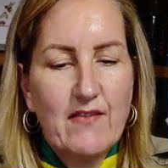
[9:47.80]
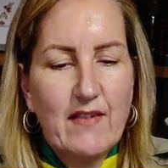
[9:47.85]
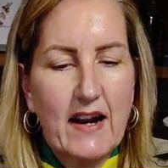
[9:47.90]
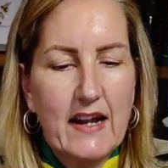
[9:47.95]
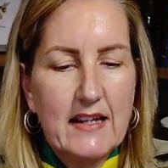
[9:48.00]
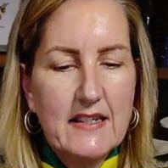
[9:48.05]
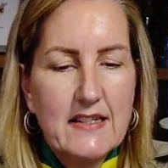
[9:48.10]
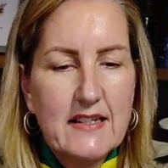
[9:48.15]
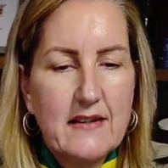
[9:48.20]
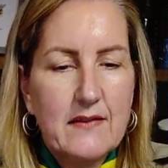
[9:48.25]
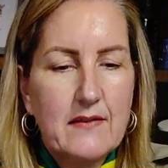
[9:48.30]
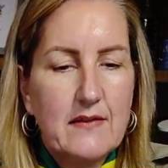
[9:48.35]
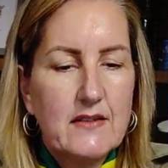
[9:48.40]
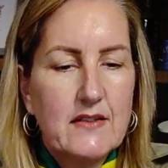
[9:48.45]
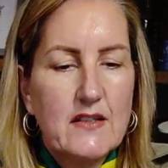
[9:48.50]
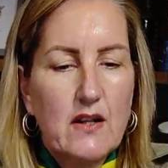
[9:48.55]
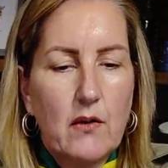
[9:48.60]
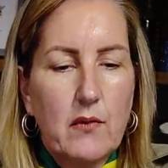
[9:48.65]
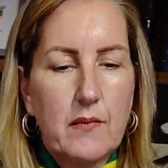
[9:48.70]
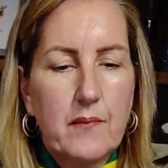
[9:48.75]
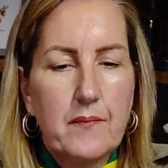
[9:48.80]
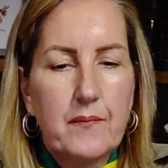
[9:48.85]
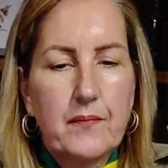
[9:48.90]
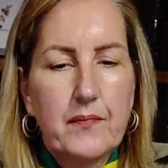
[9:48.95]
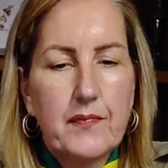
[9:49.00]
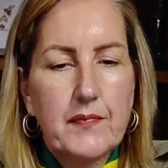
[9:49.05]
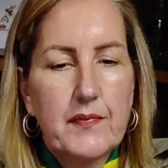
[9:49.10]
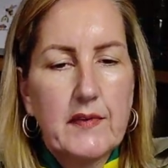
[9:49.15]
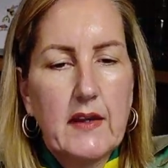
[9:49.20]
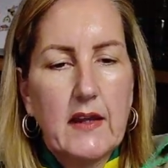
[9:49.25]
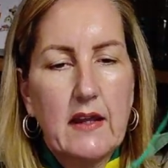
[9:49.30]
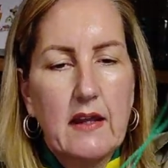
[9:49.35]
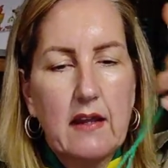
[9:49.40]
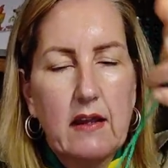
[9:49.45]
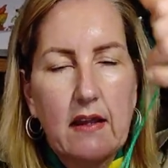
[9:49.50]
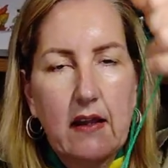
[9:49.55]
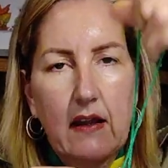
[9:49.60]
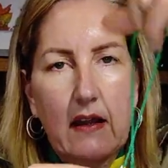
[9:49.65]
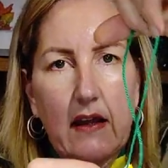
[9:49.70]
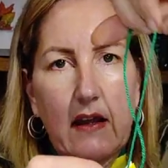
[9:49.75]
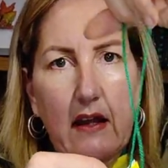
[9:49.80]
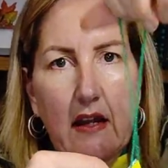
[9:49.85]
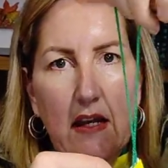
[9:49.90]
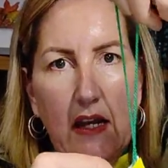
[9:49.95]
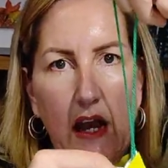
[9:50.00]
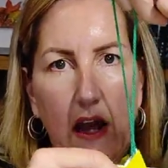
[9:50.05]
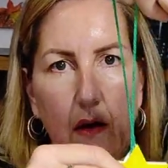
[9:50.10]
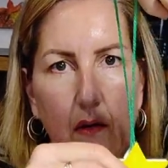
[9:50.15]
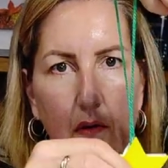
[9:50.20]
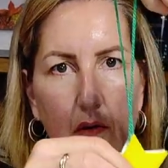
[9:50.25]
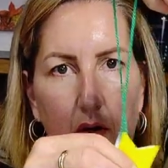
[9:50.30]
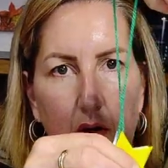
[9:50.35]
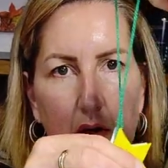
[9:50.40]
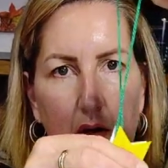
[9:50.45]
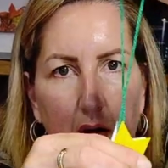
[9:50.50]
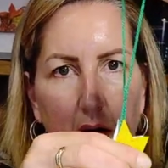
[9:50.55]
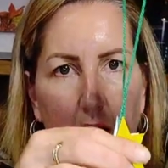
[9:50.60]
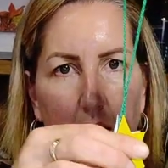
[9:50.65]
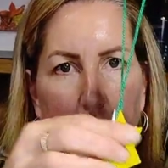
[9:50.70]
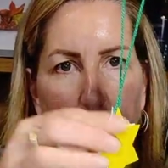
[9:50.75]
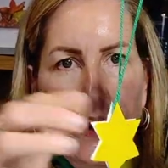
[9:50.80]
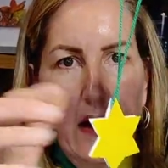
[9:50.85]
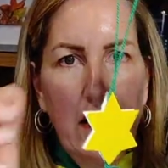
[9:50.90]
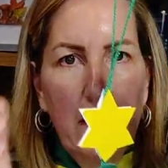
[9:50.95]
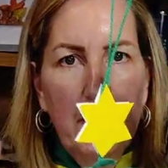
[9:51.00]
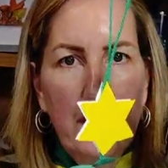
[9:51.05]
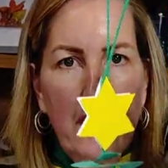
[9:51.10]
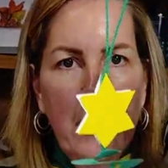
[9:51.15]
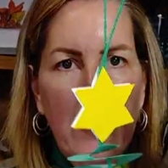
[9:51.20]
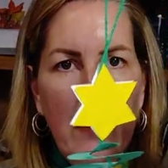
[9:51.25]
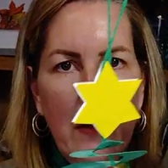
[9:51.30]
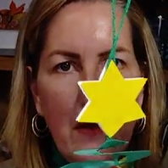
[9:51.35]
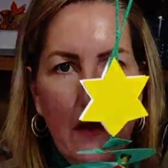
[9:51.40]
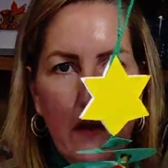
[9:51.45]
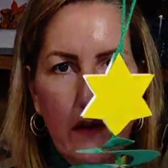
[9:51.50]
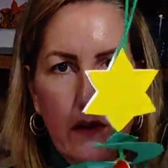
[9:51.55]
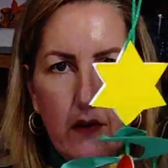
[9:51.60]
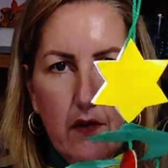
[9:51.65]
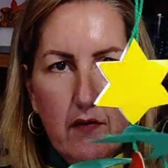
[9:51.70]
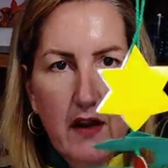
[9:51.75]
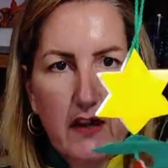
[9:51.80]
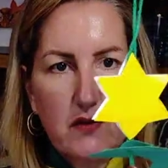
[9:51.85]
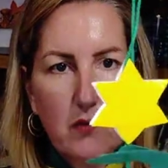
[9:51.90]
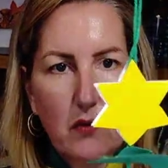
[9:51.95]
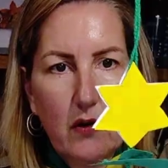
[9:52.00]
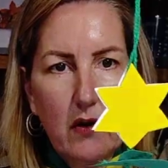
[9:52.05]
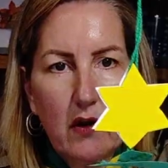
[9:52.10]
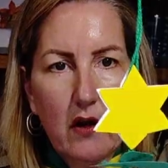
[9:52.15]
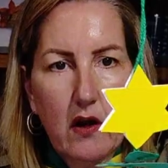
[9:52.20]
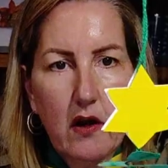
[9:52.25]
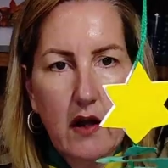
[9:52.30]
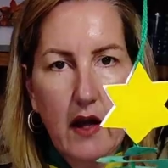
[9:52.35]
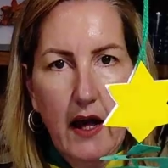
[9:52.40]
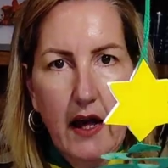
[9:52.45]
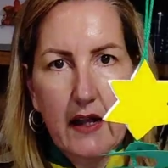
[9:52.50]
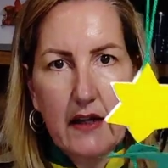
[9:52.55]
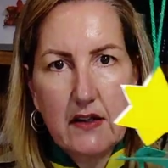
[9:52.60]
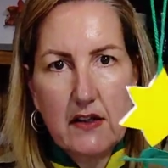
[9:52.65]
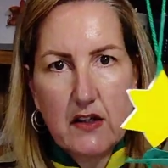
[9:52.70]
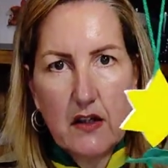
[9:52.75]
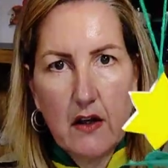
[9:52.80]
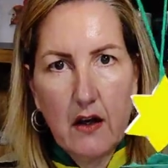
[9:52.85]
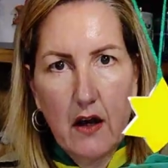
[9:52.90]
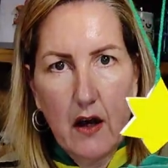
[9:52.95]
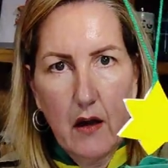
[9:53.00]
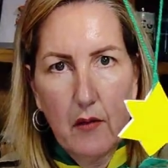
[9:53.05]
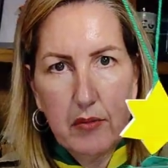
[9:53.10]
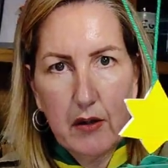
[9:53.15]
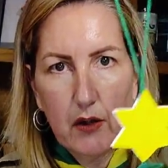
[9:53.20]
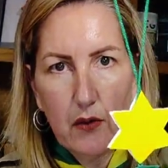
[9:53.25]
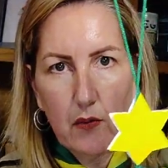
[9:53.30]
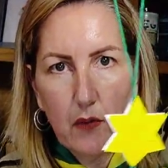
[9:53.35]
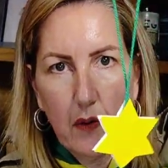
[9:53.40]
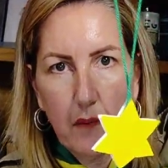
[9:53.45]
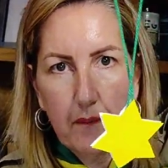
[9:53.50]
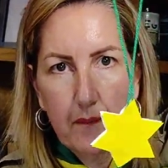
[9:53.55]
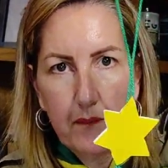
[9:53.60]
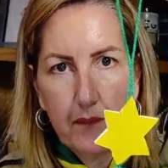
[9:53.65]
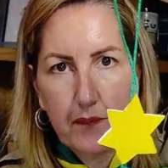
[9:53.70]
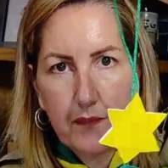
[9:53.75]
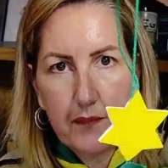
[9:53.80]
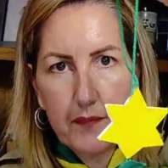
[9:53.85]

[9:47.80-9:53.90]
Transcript: Right, so now I have the red one and a blue one.